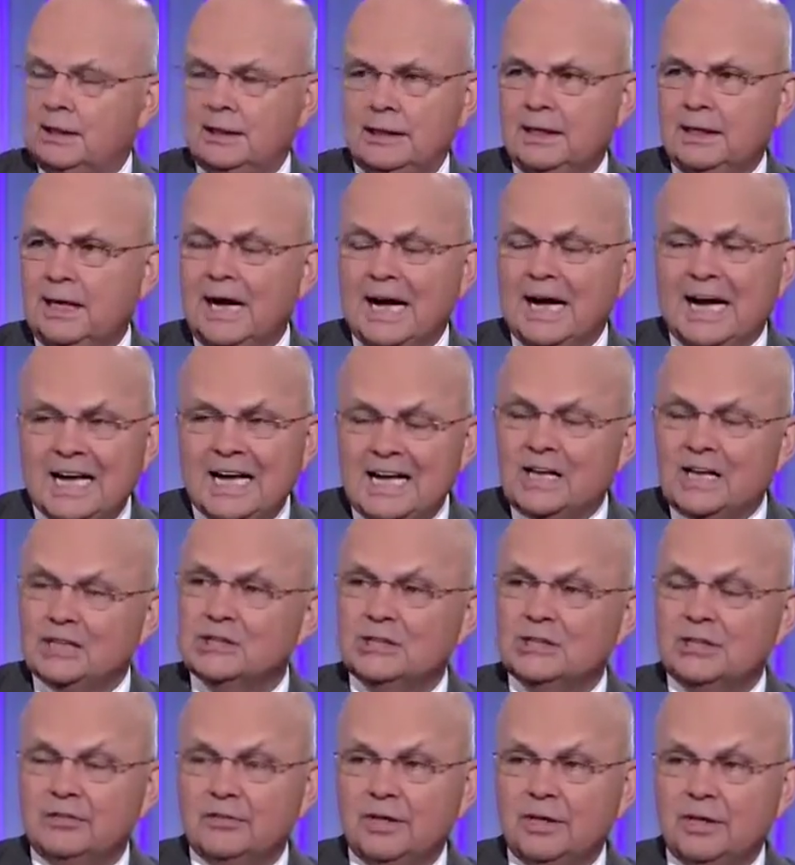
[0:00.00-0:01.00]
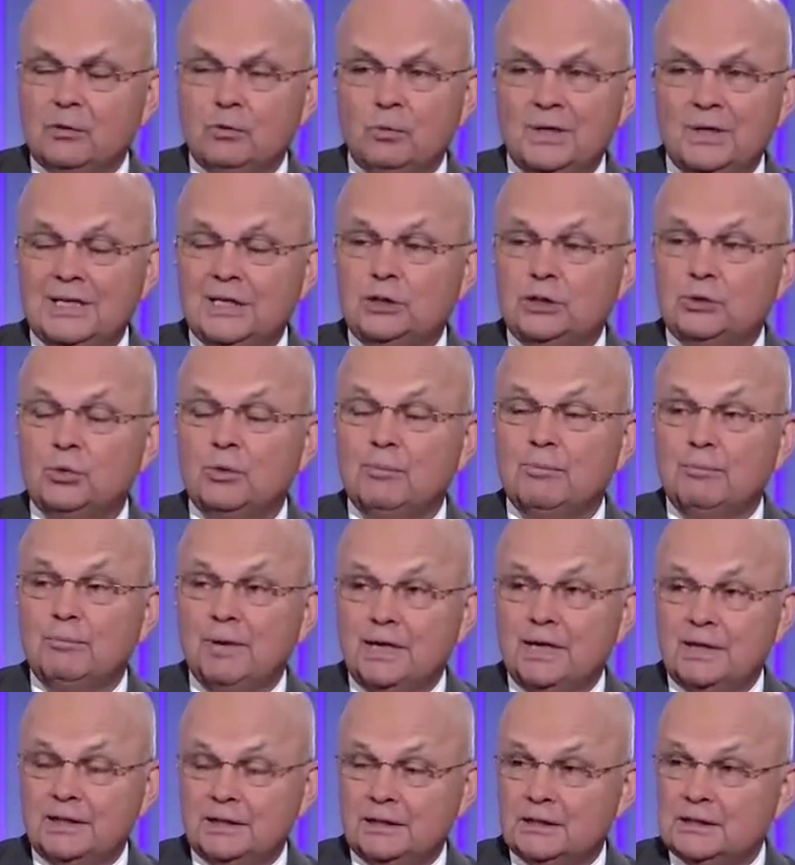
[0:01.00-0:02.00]
I actually think we need to
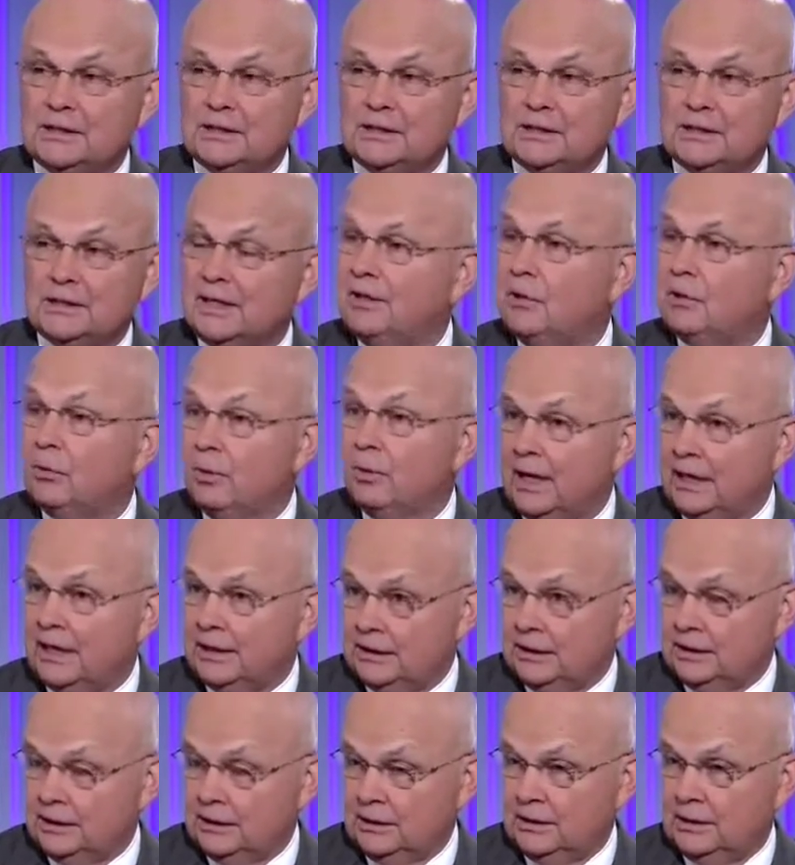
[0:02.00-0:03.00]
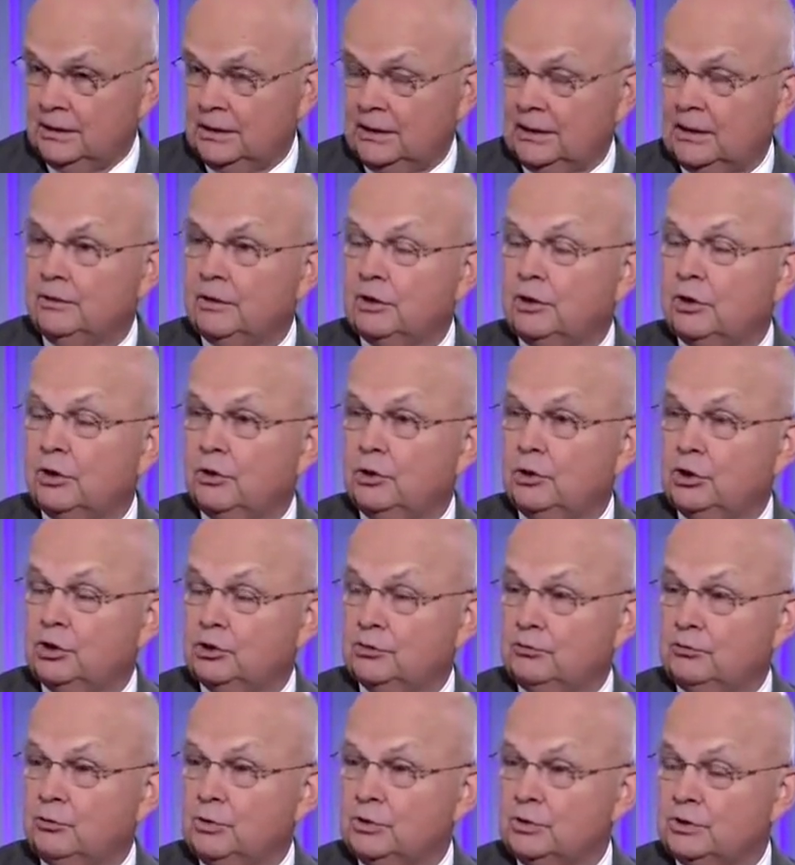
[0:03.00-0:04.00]
embed inside the Iraqi and the
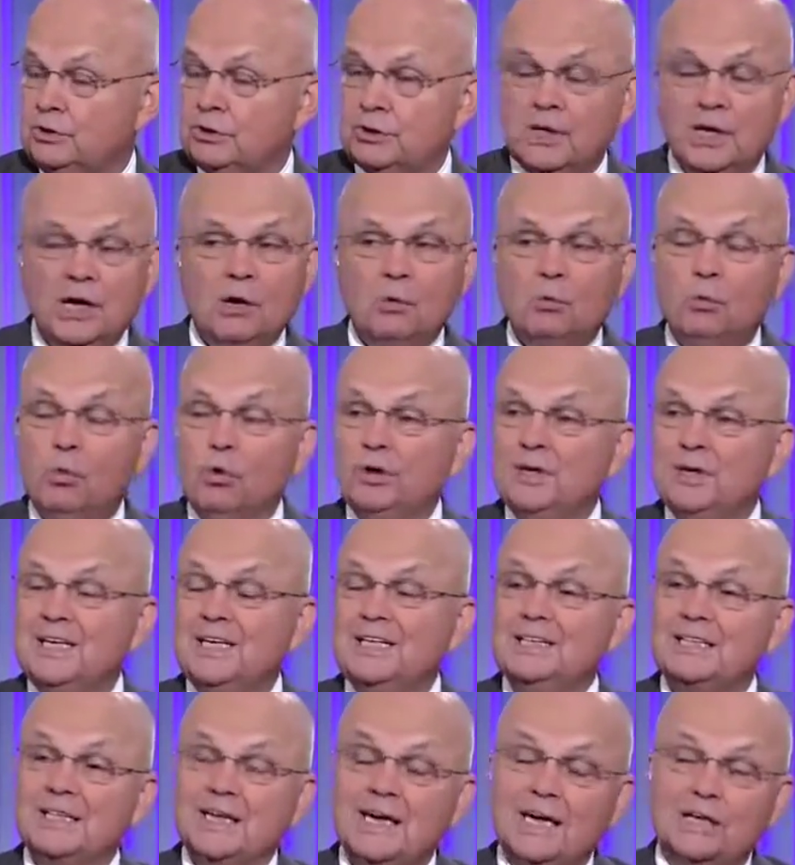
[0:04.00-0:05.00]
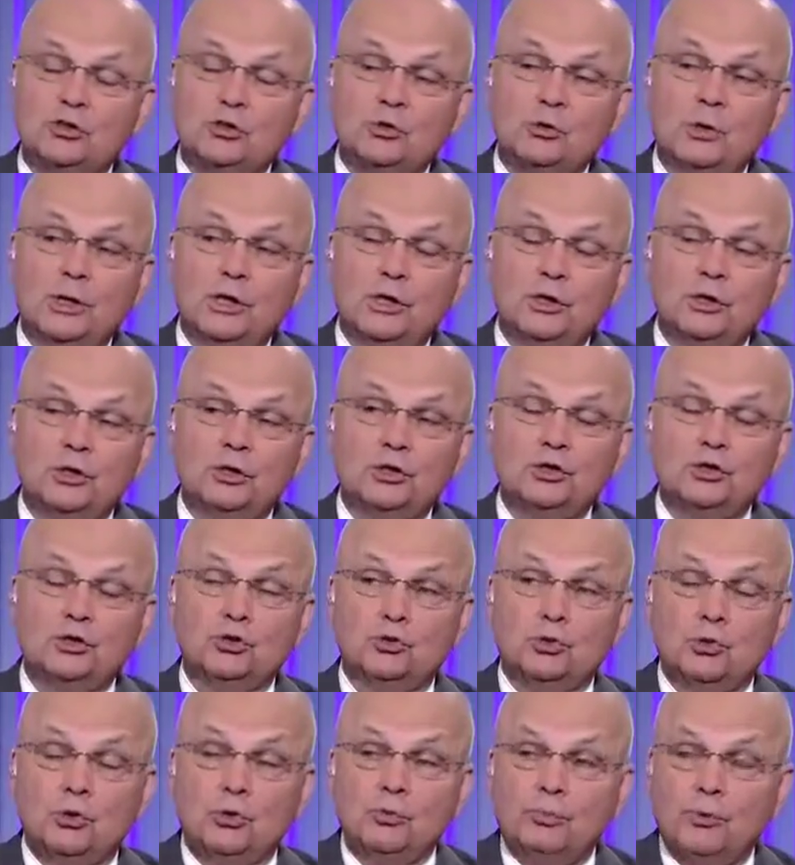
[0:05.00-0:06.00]
Kurdish forces. We'll need tactical air
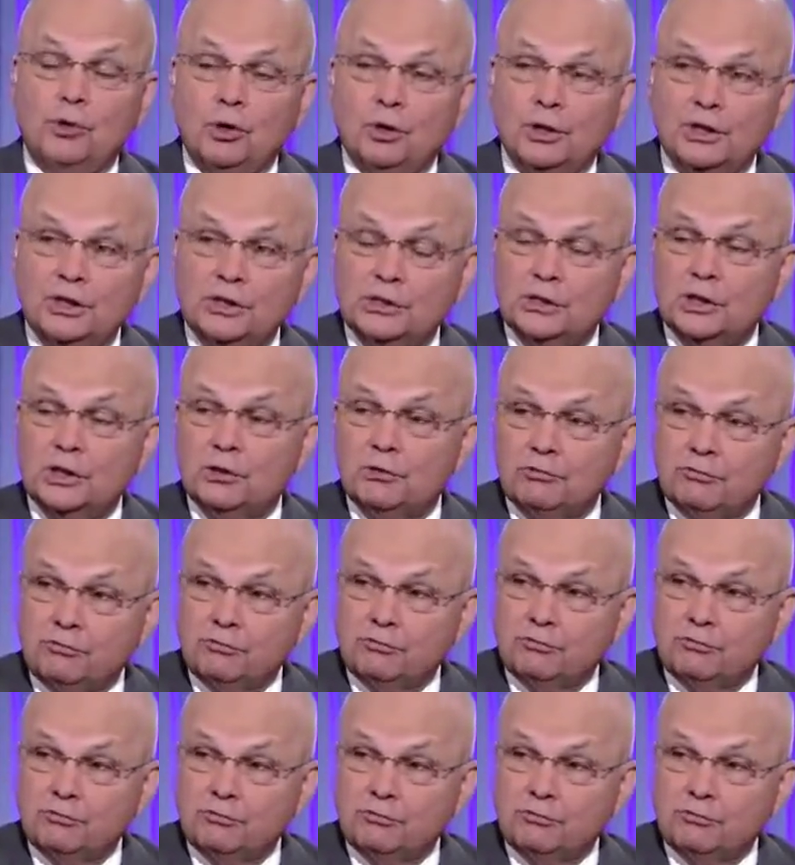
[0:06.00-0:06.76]
control parties